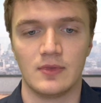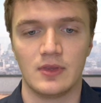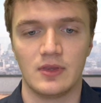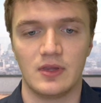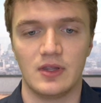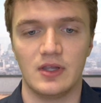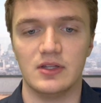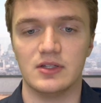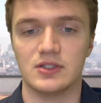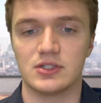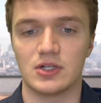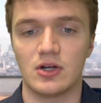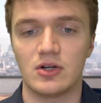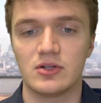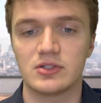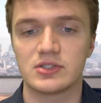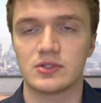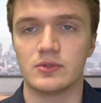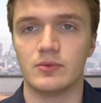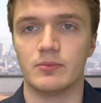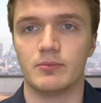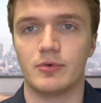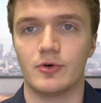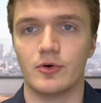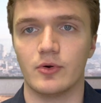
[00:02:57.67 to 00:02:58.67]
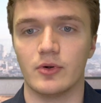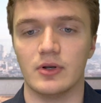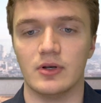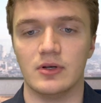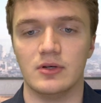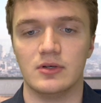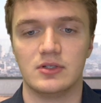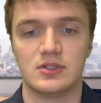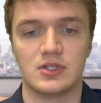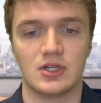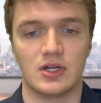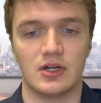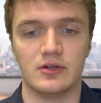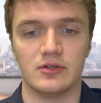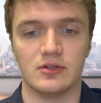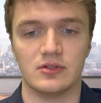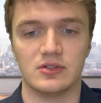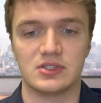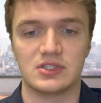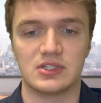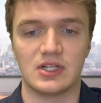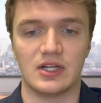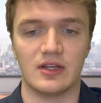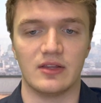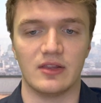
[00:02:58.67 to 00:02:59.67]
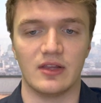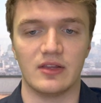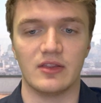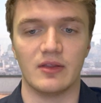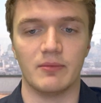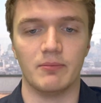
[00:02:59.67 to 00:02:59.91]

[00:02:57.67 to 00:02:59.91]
It is also important to understand that the